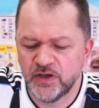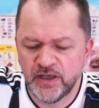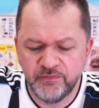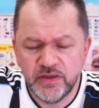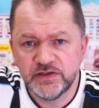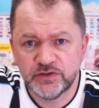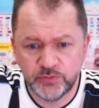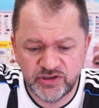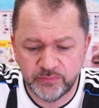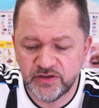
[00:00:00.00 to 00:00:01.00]
Everything's
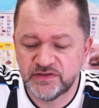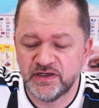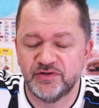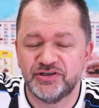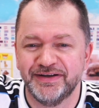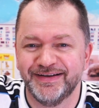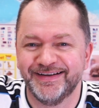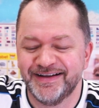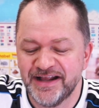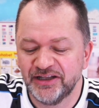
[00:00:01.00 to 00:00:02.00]
squidgy about this sandwich.
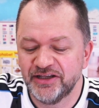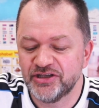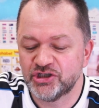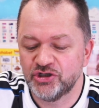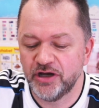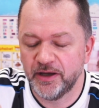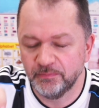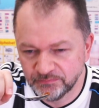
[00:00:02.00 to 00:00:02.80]
Let's try.